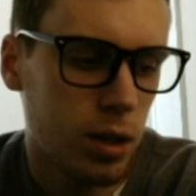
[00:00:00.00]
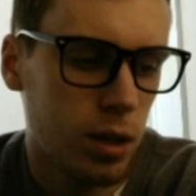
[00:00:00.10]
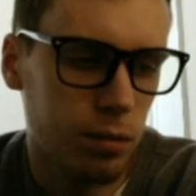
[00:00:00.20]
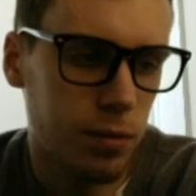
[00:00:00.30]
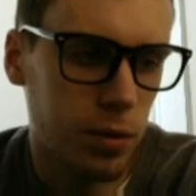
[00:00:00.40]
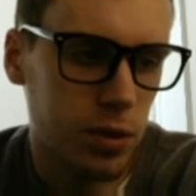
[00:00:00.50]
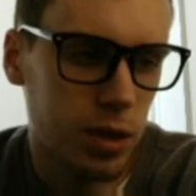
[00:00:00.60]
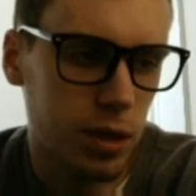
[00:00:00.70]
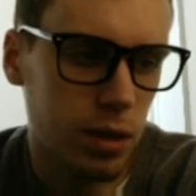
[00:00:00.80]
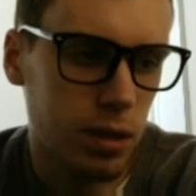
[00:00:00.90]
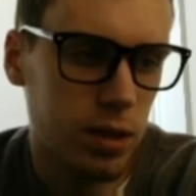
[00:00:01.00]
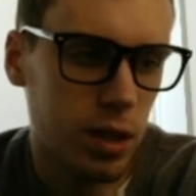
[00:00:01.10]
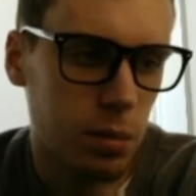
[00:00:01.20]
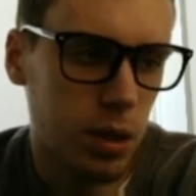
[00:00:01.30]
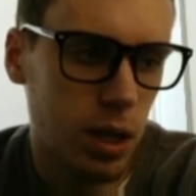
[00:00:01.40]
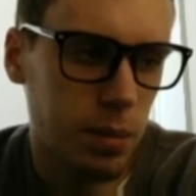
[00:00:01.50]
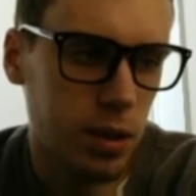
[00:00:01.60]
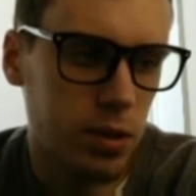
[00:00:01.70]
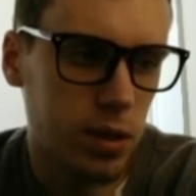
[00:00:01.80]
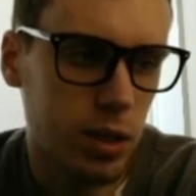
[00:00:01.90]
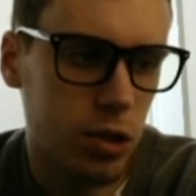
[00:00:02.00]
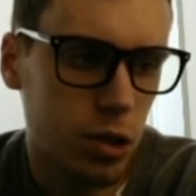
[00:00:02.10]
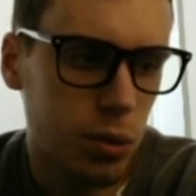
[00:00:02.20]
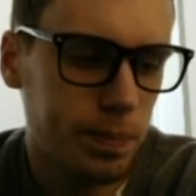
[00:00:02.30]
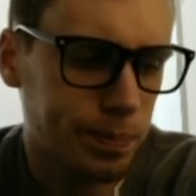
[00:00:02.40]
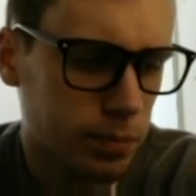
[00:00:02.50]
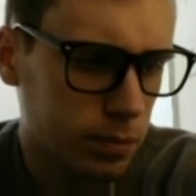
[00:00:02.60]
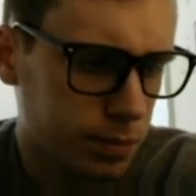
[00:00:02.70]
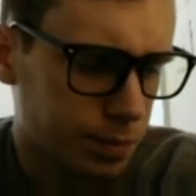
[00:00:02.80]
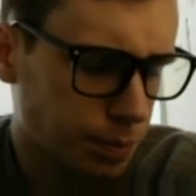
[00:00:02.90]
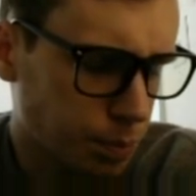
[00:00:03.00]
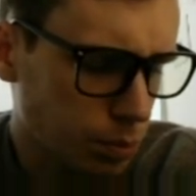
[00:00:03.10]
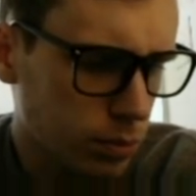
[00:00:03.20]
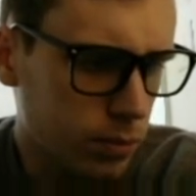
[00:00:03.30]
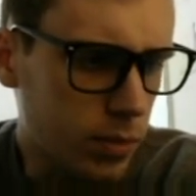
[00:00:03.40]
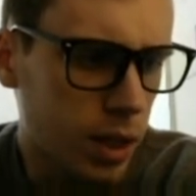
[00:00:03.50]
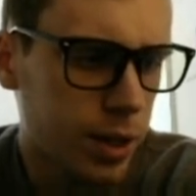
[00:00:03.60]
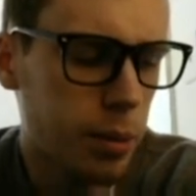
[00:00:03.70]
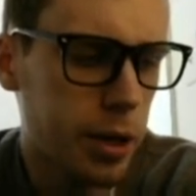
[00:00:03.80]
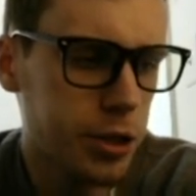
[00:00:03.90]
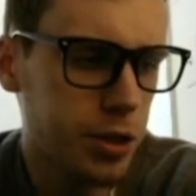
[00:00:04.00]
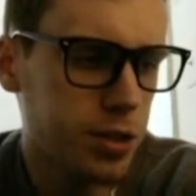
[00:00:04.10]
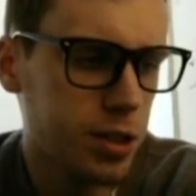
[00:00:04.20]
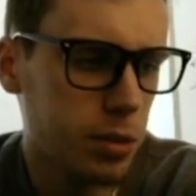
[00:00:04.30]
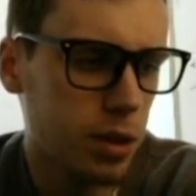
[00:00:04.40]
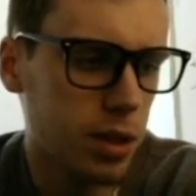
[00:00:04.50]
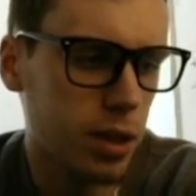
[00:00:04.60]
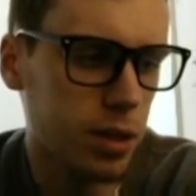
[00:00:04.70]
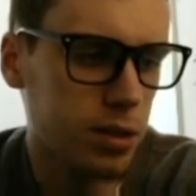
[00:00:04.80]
and referencing the team name in C2. And now we're actually going to set up the